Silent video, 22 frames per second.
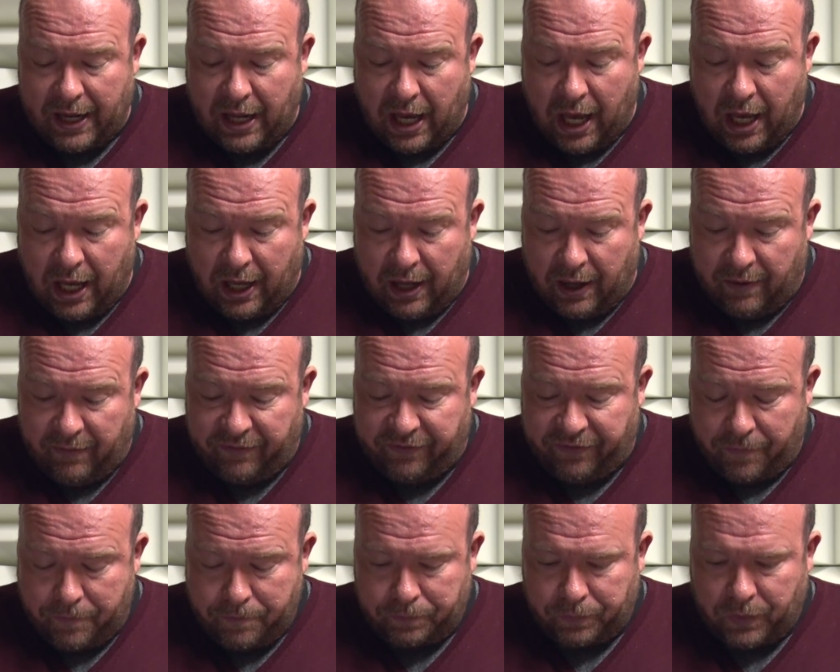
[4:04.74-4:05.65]

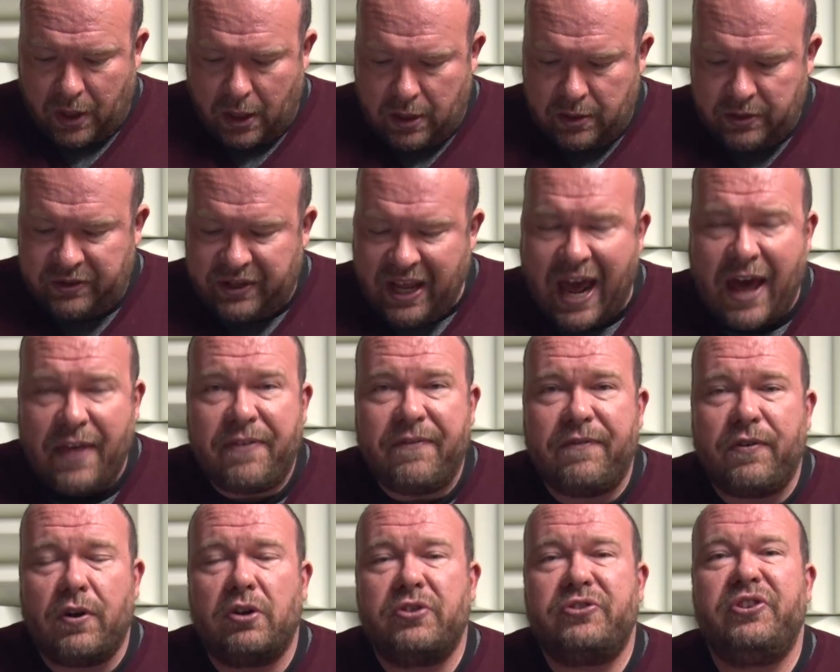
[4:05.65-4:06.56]
of death
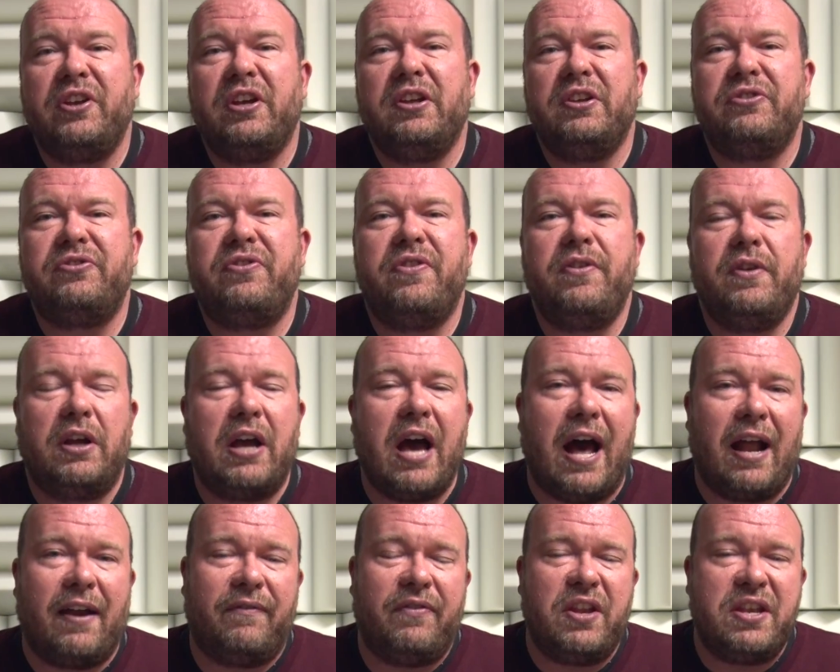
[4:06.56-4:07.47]
versus the
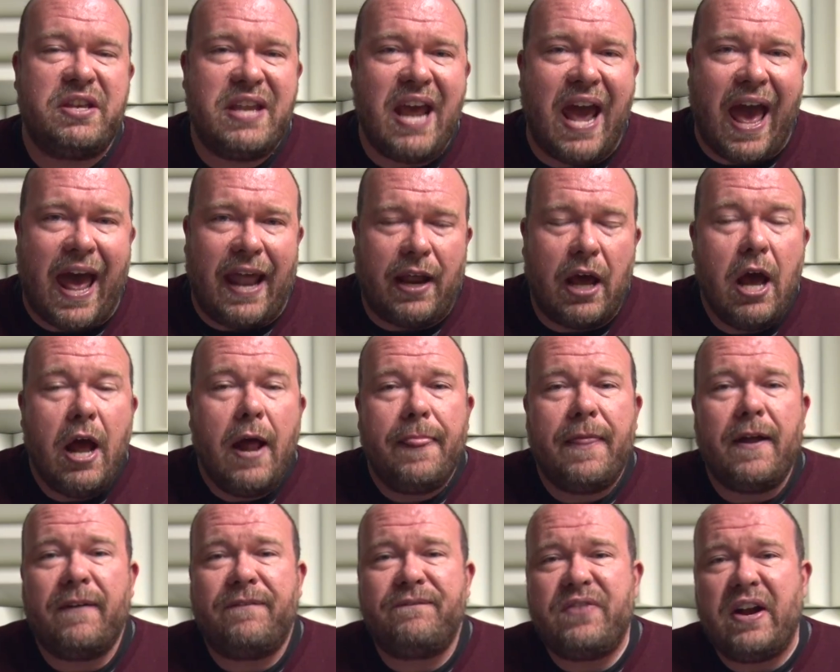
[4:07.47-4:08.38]
god of the dead,
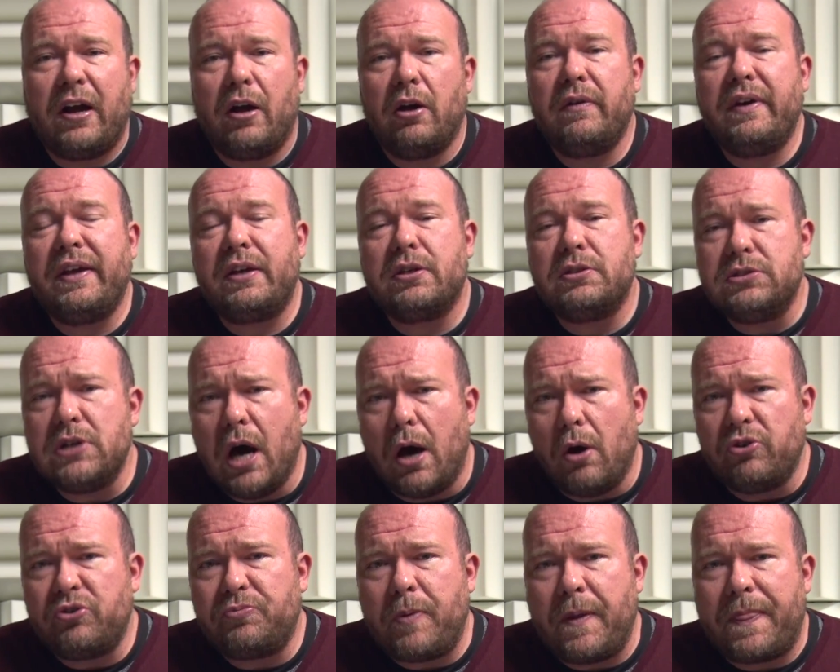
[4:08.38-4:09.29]
they're fairly
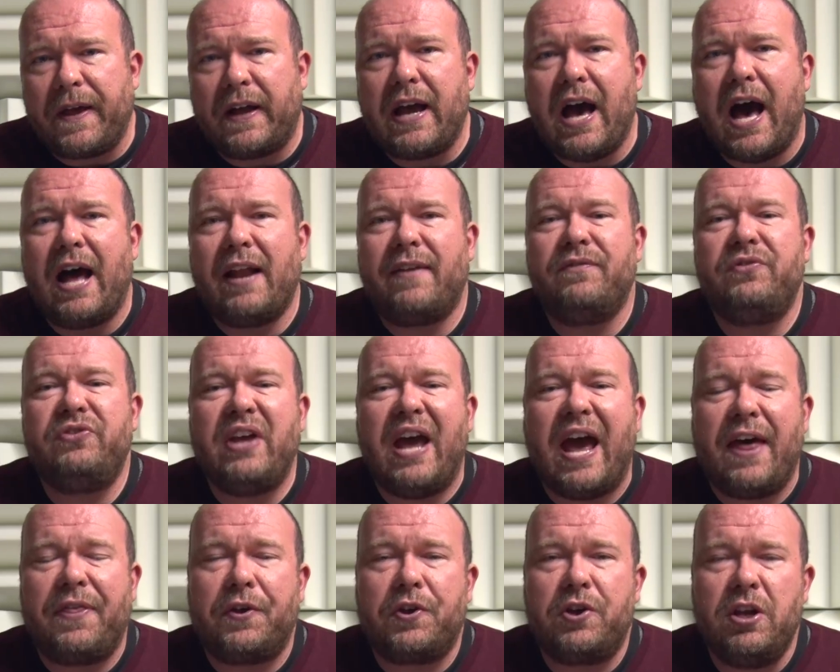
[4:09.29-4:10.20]
close, but the god of
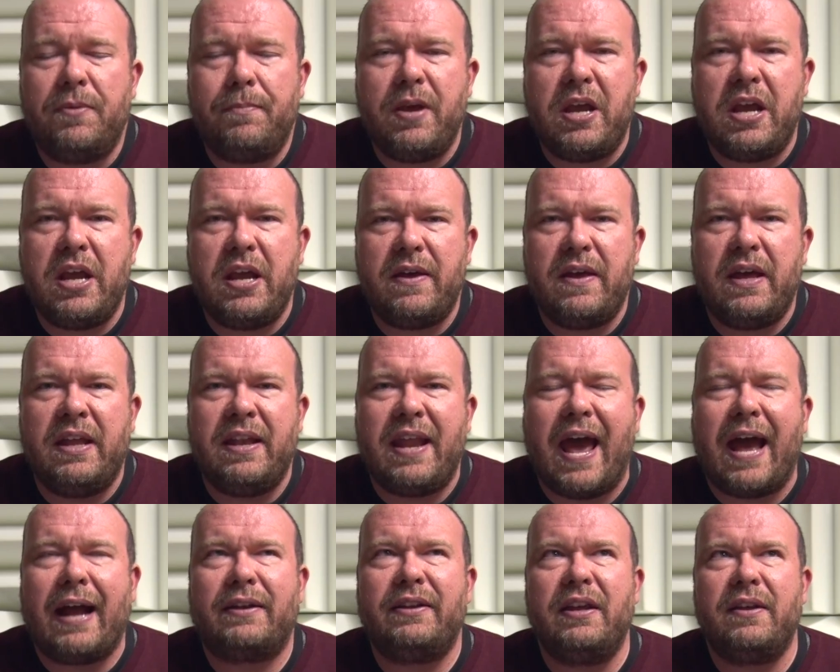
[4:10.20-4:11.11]
death could be
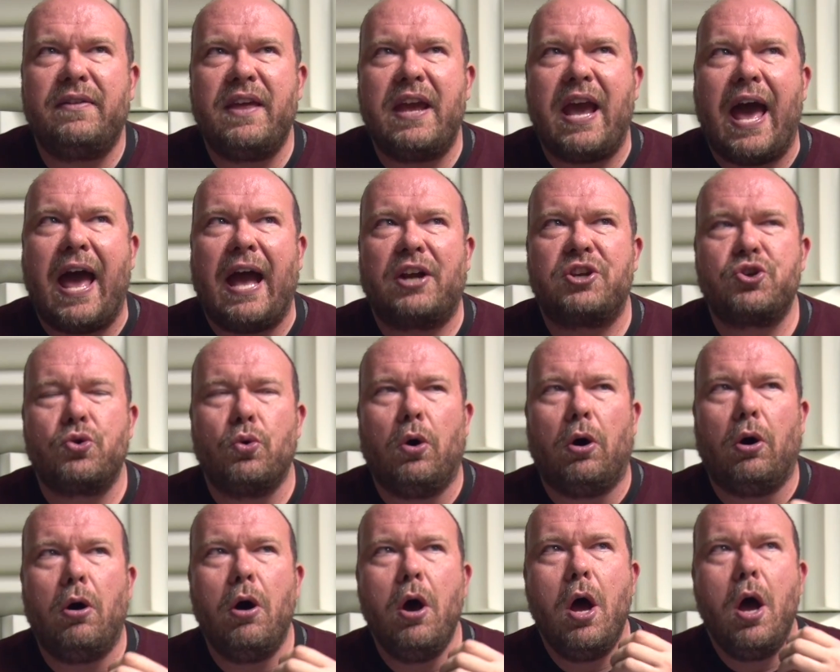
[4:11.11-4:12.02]
enacting the
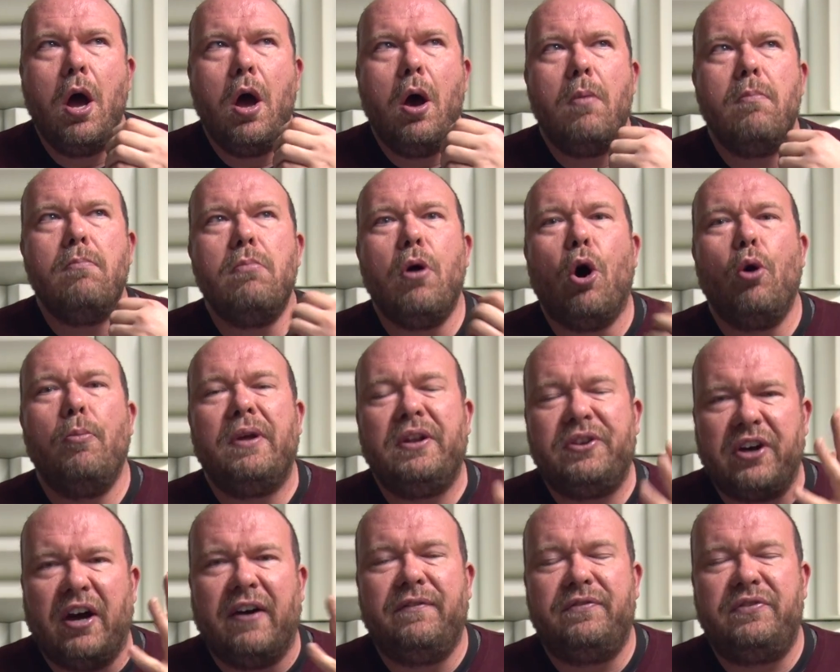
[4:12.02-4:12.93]
actual
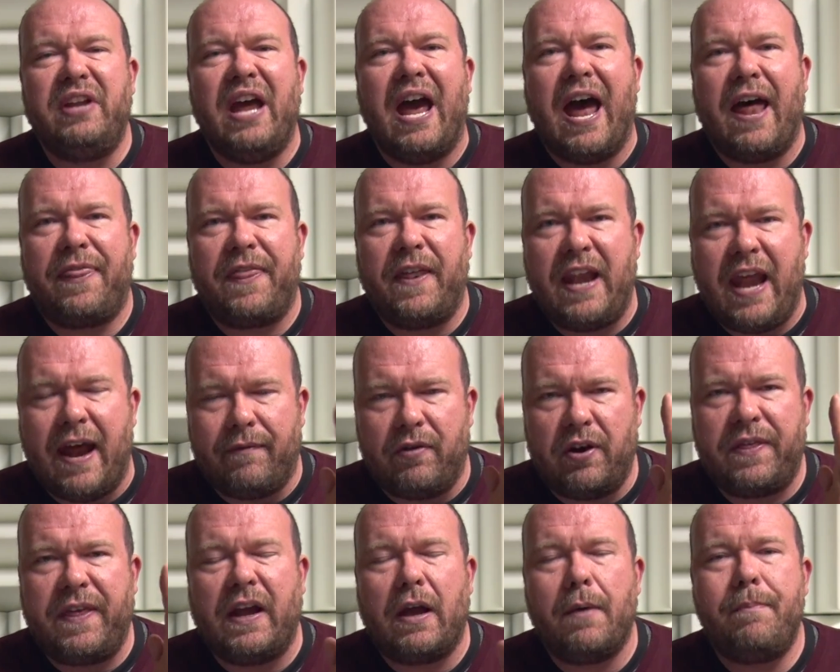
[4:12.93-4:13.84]
moment of death and
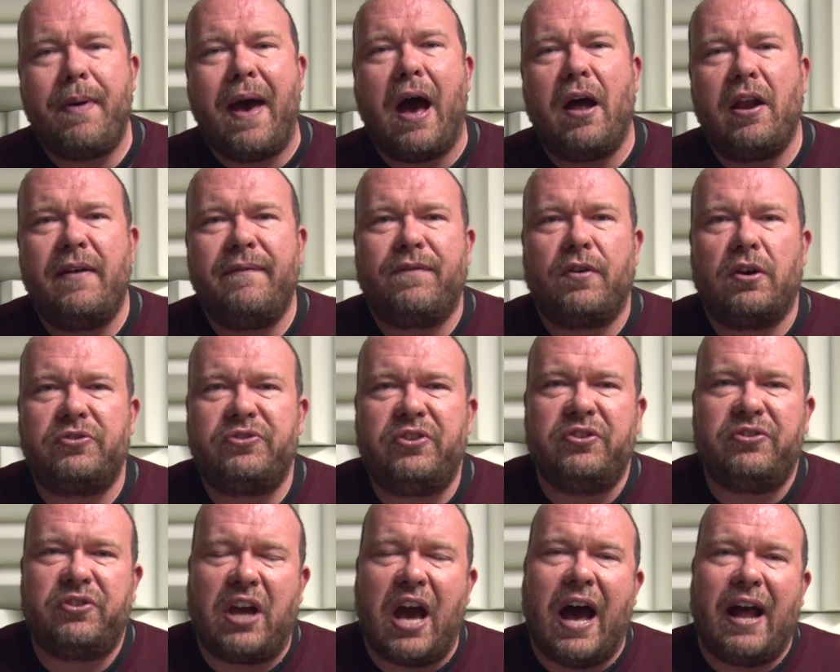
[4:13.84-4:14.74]
everything about it,
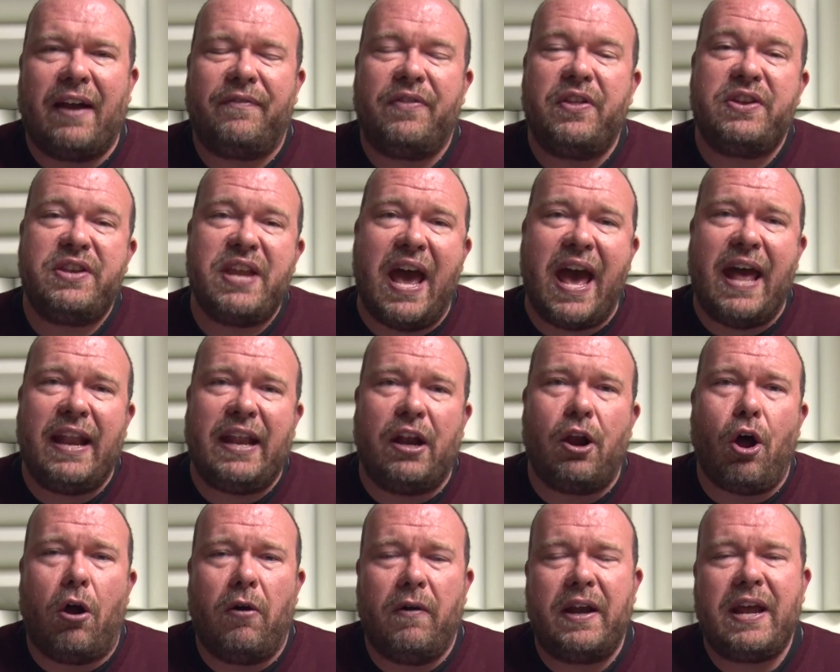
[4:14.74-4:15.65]
versus god of the dead, it
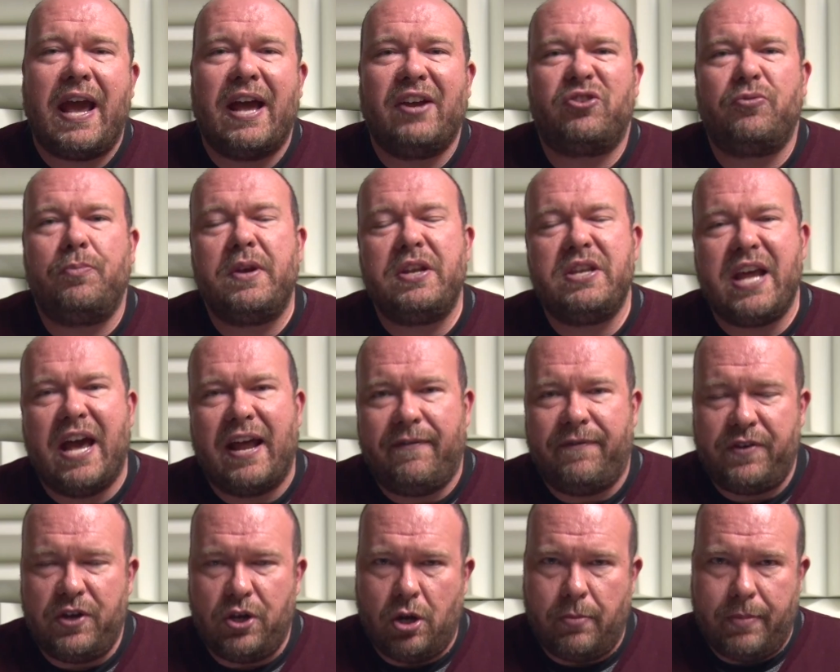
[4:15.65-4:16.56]
already has to be dead
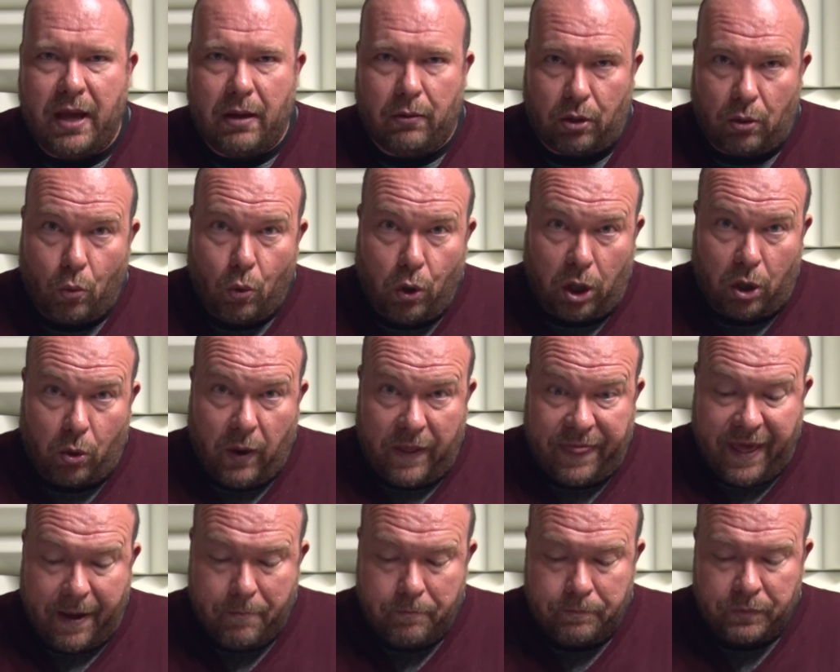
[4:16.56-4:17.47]
for you to be able to work
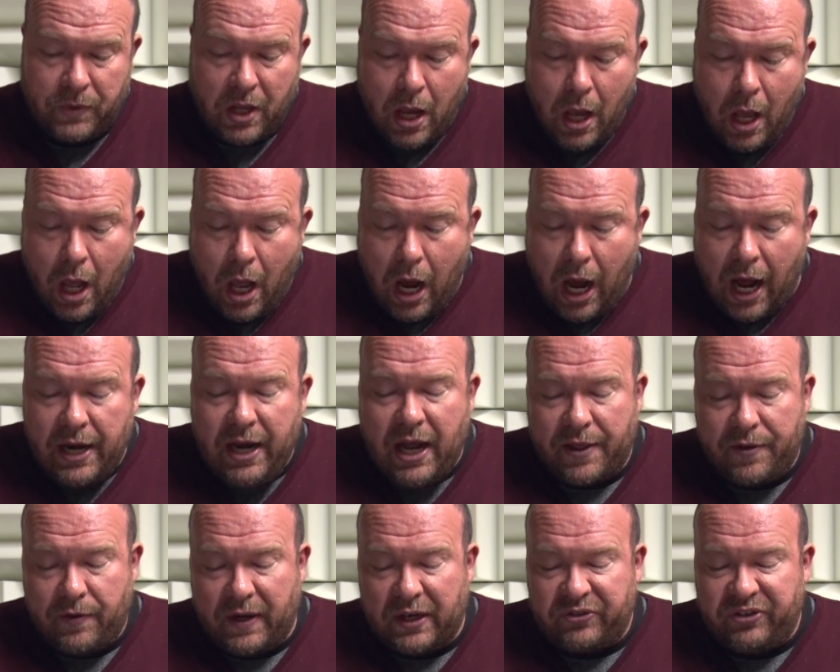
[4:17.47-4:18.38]
with him.
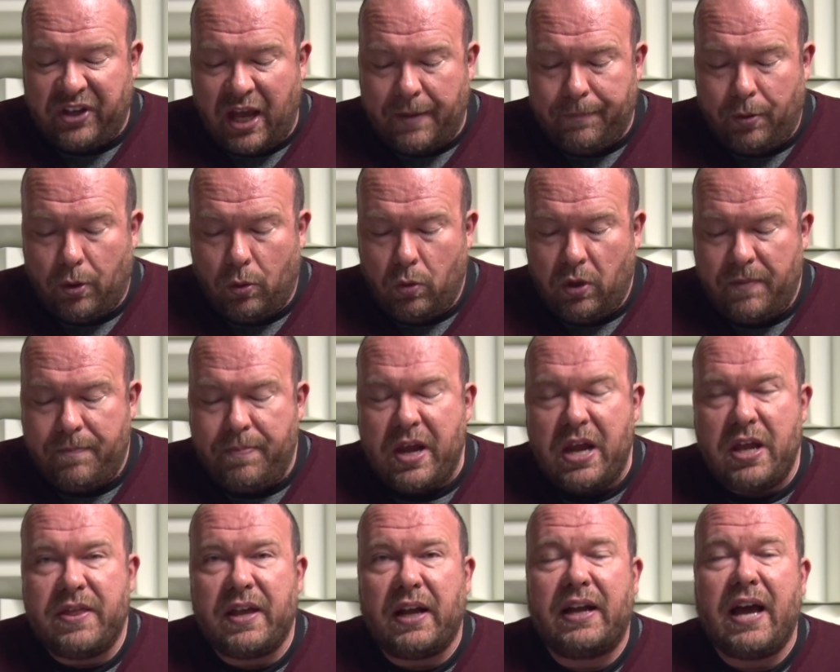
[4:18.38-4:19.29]
Another example would
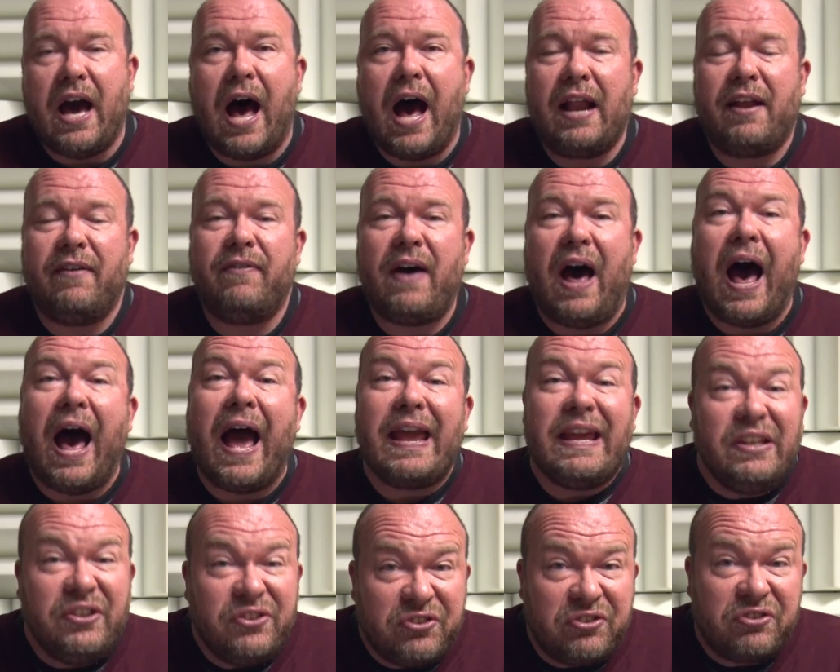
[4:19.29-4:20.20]
be the god of
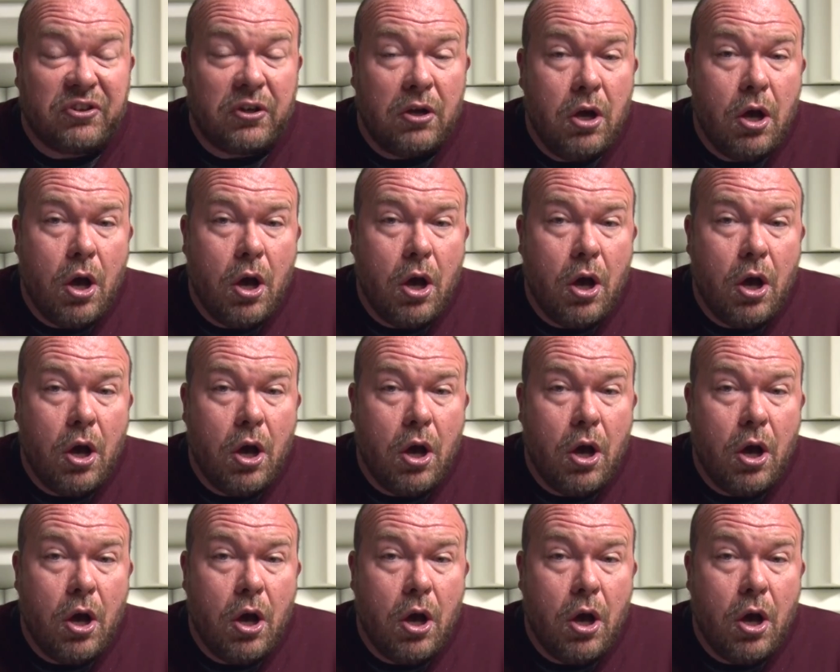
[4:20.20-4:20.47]
ice